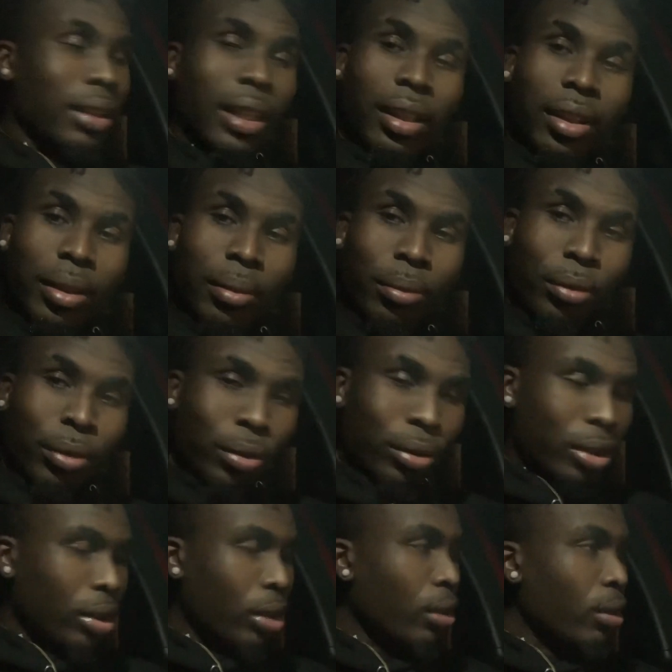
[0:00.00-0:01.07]
not come through.
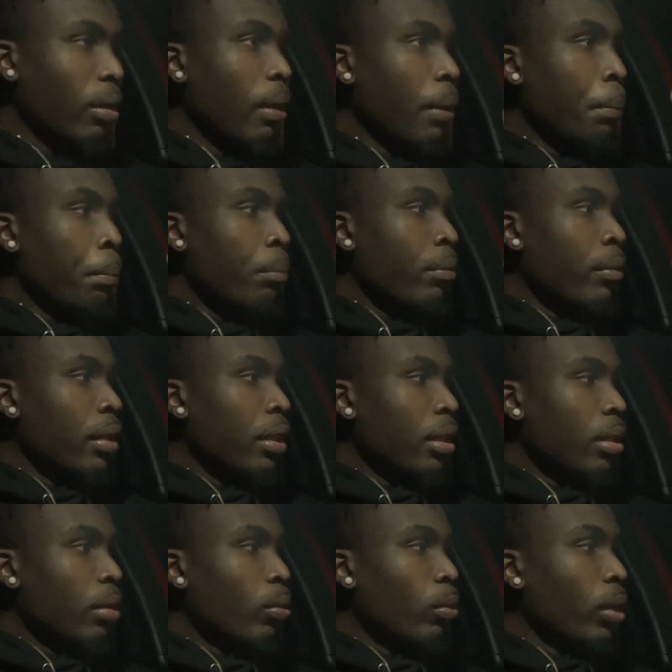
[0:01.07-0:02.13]
So
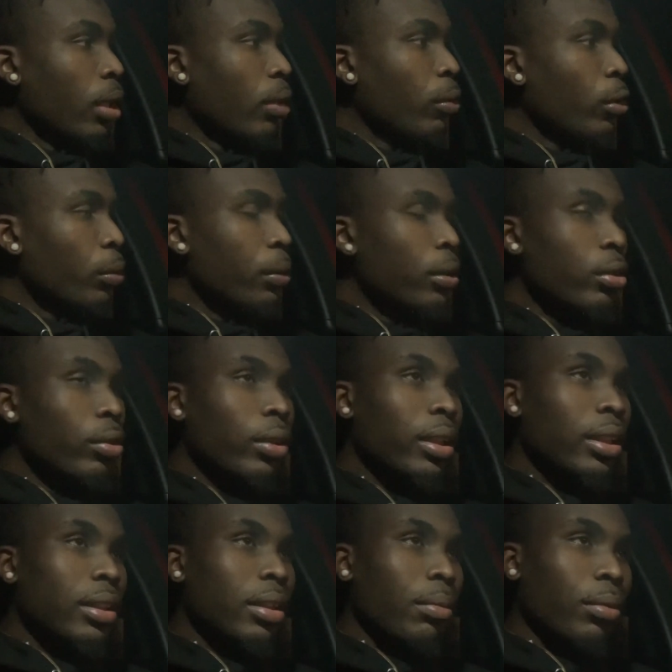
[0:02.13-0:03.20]
what I will be doing
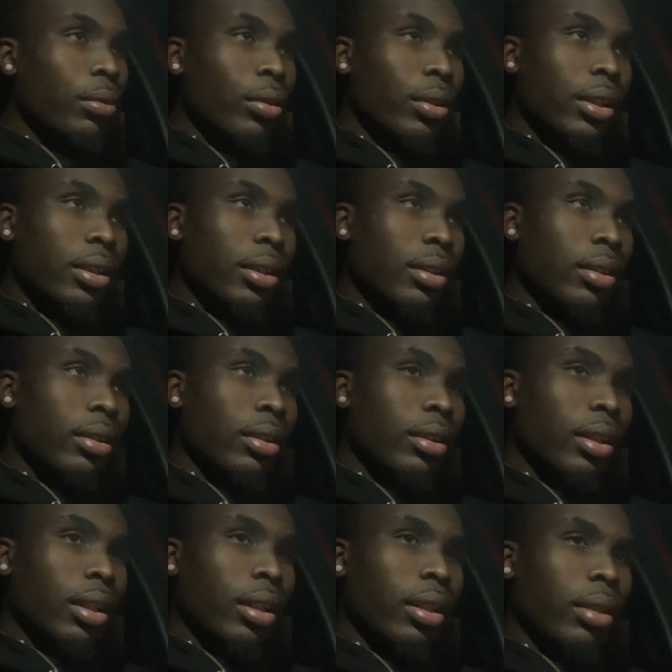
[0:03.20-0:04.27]
is I'm going to,
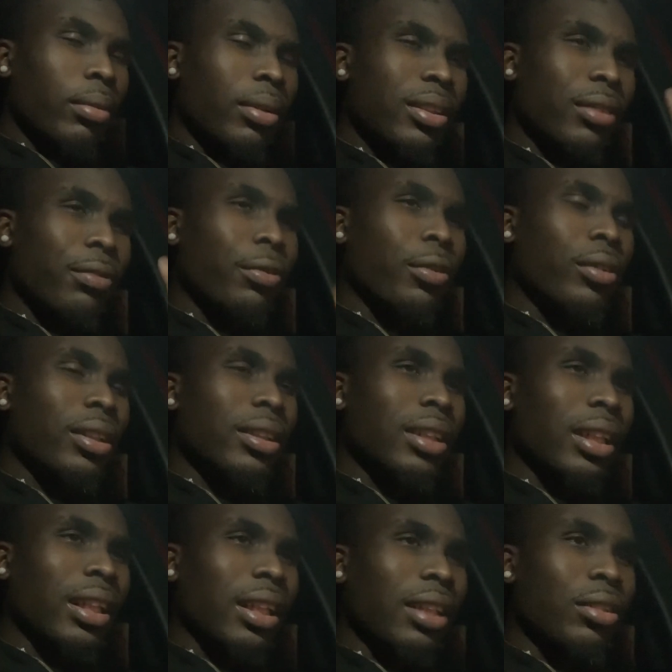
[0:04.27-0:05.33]
there's a few things
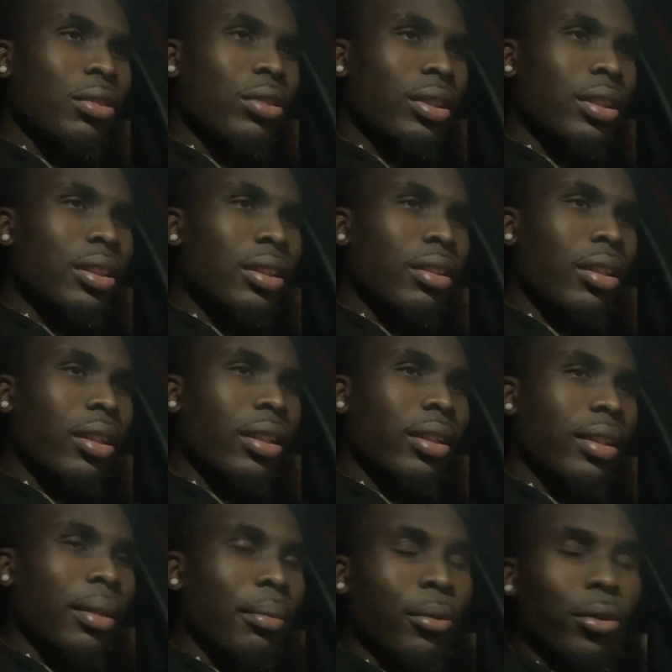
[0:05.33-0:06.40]
I got to do to this car
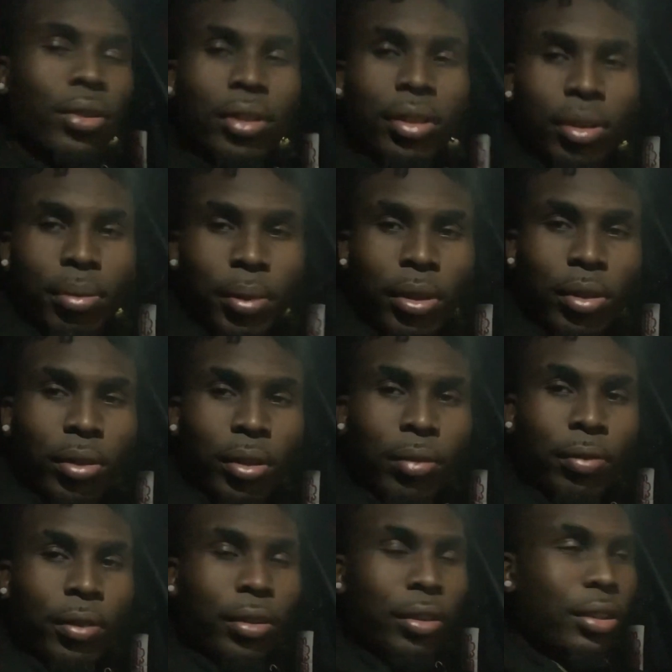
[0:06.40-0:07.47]
that I'm going to be doing
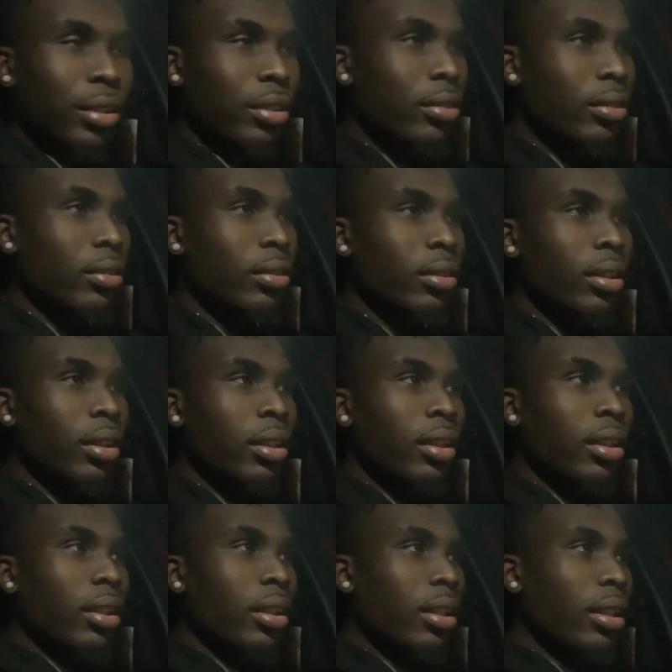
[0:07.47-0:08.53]
very soon.
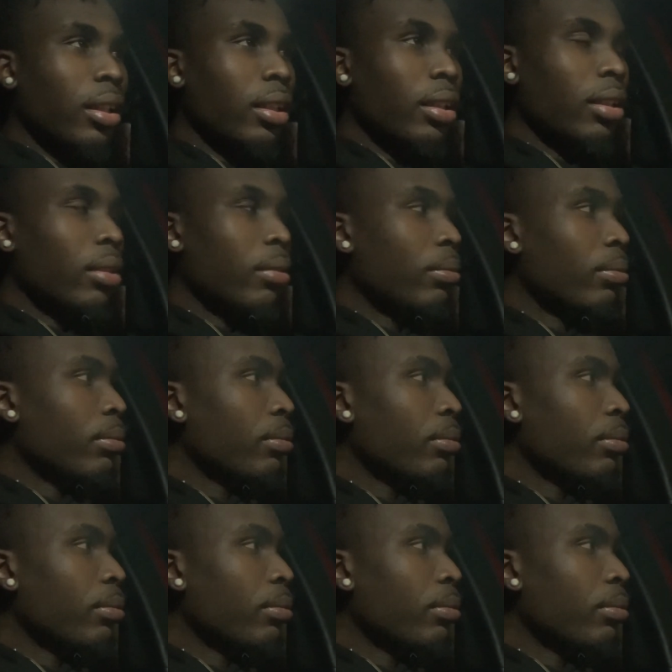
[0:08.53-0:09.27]
Matter